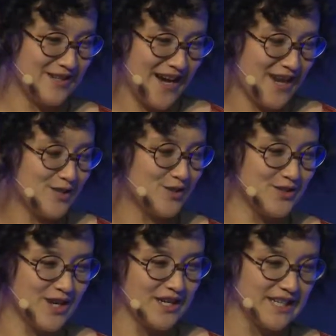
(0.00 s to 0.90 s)

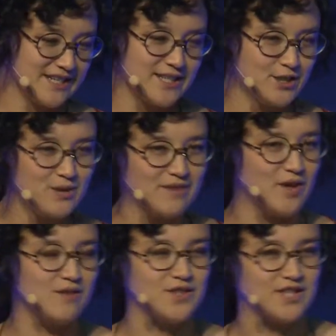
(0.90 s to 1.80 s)
astronaut, like they do have
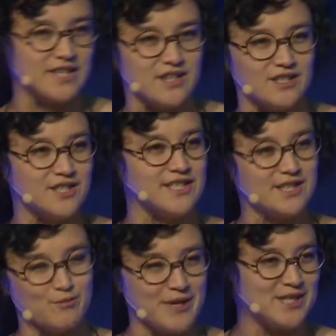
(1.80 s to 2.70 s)
all of these technologies
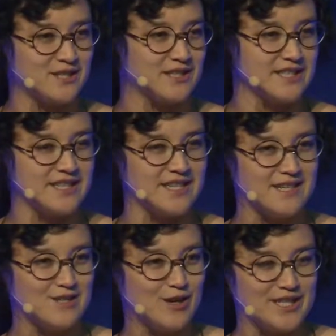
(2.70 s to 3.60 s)
that are basically
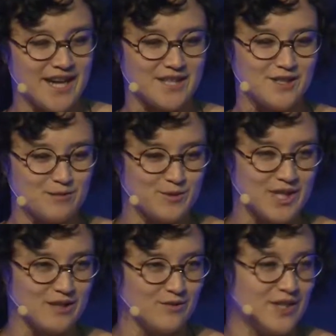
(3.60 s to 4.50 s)
attached to
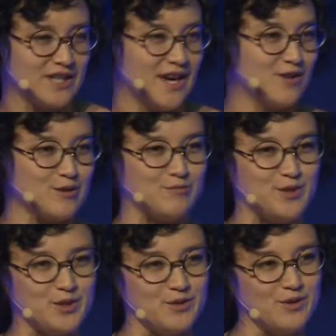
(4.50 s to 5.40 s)
themselves that allow them
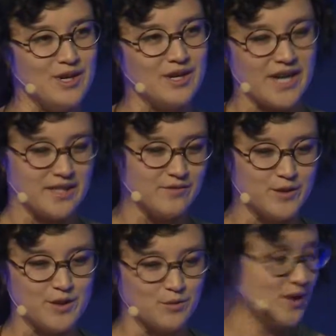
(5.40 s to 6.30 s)
to kind of
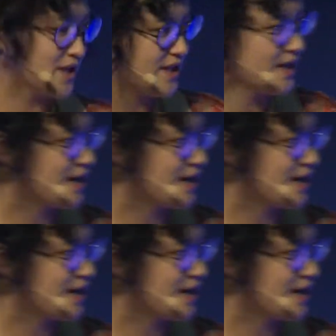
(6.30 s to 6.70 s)
do the work that they